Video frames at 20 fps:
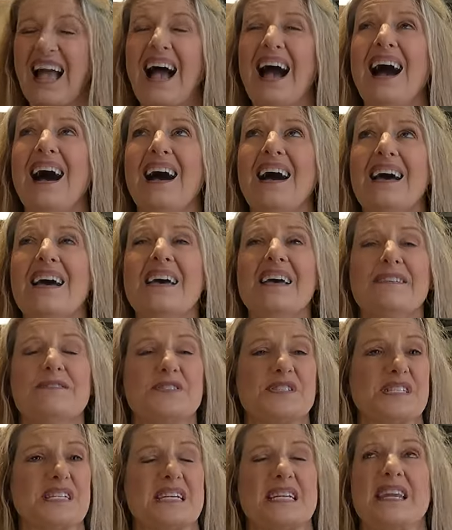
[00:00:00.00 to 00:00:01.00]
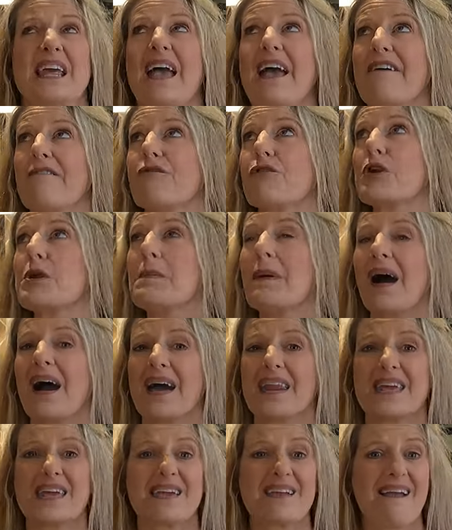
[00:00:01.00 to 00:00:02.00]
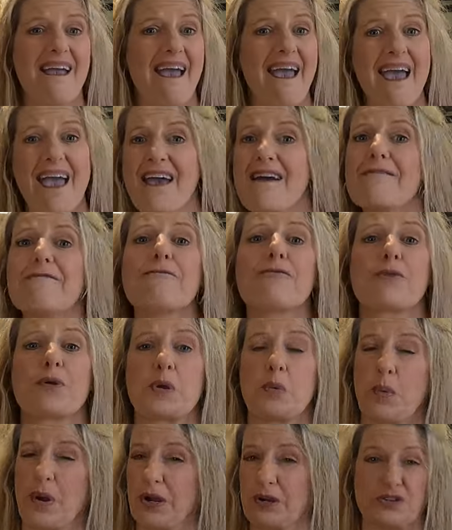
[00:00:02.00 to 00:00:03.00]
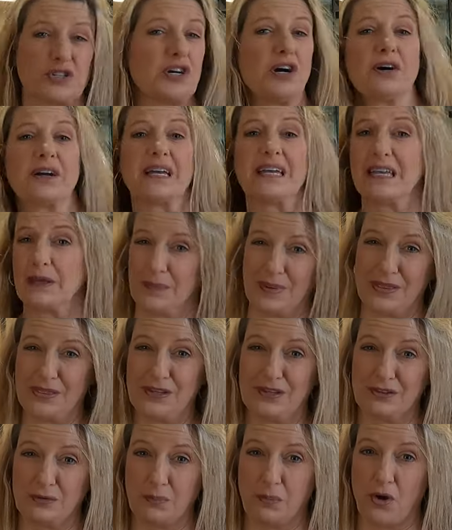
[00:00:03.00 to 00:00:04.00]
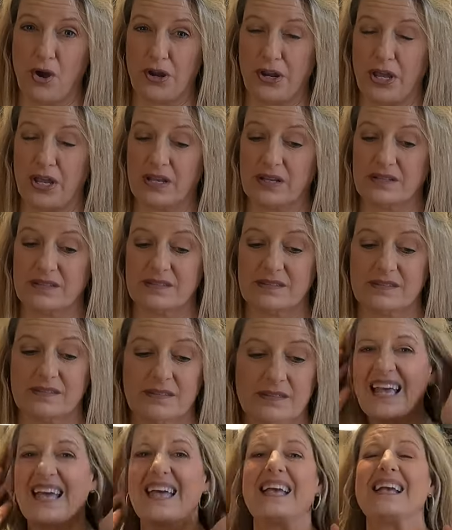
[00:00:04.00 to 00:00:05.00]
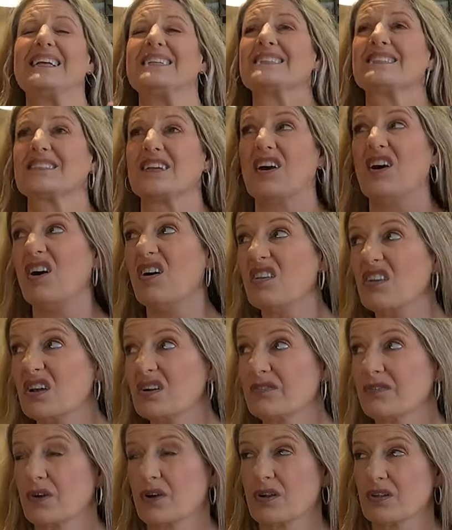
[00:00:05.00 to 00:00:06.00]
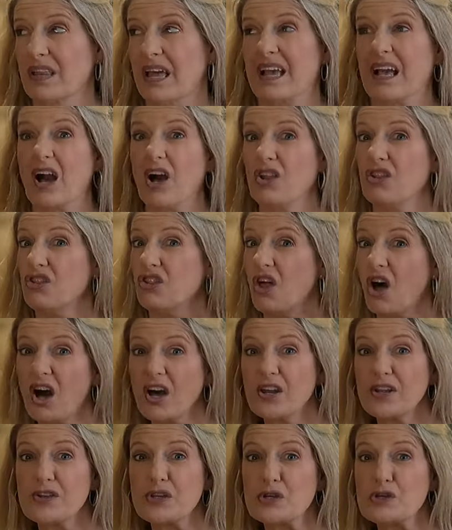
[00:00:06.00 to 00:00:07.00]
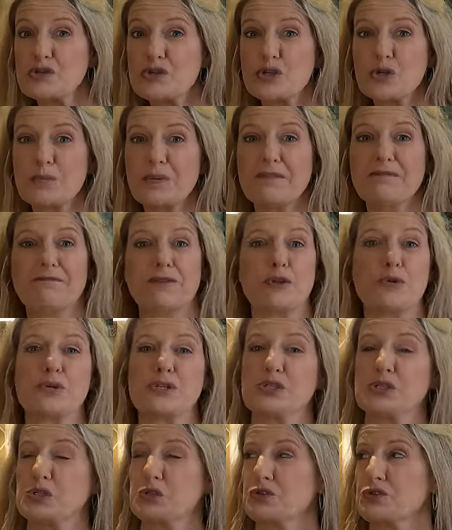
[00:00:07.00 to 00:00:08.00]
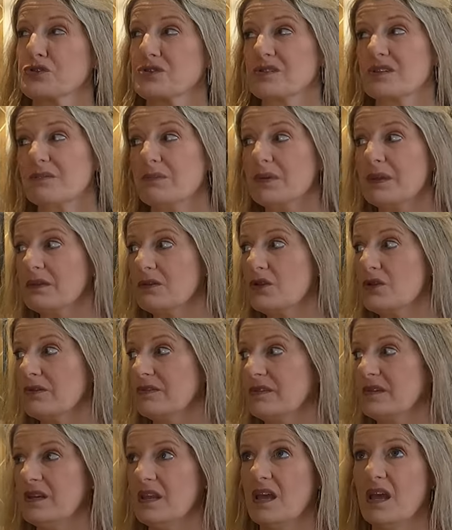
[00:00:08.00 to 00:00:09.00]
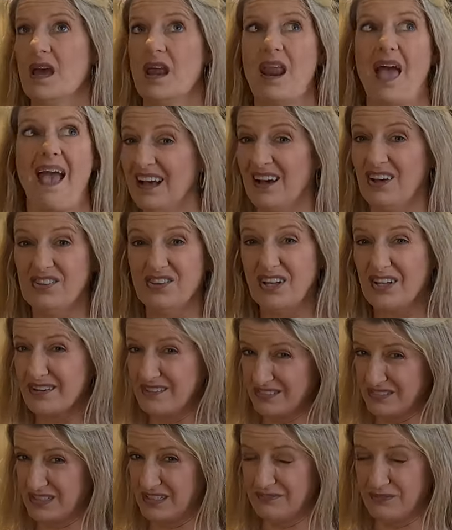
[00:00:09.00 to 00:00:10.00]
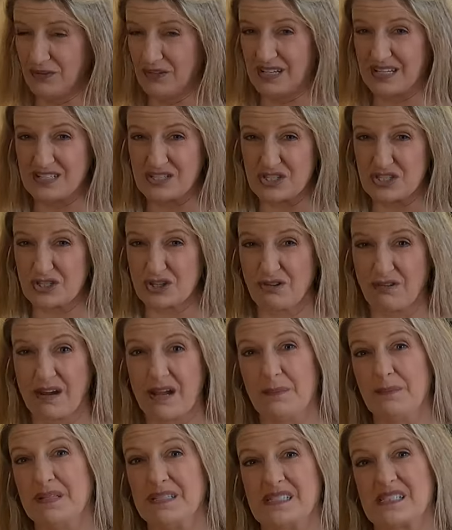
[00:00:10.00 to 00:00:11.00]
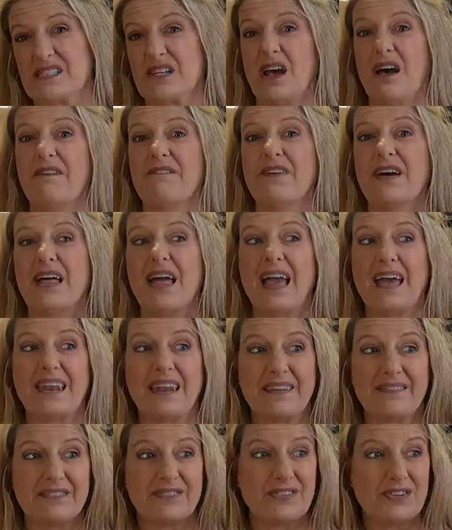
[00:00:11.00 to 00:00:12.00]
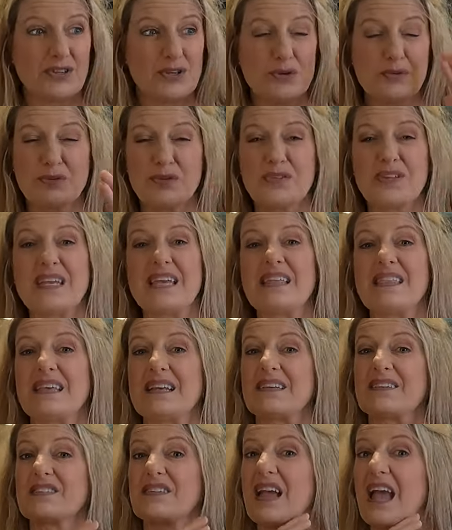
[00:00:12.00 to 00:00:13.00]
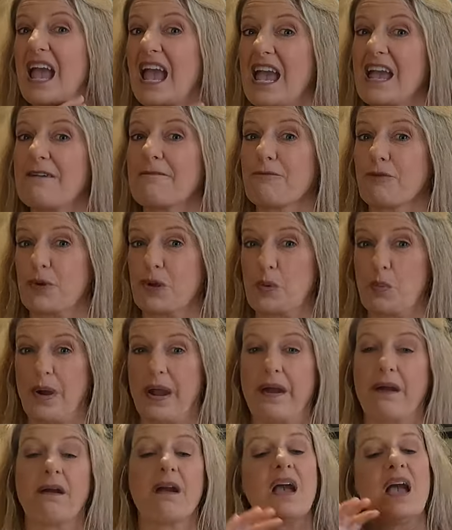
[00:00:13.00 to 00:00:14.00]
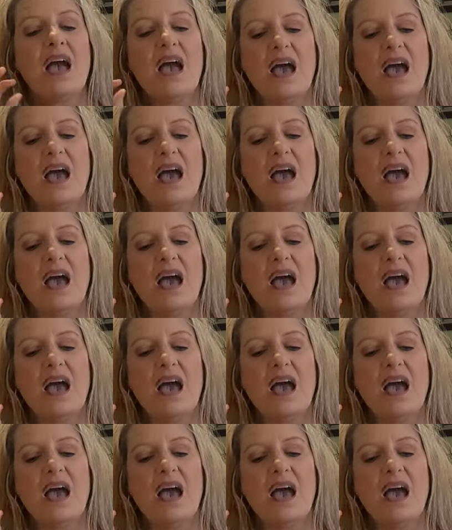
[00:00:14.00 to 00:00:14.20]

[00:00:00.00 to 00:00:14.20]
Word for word: I have seen everybody everywhere talking about these products. It's all over, like a lot of YouTube influencers have been using it, a lot of stuff on Instagram and stuff, and you see this everywhere.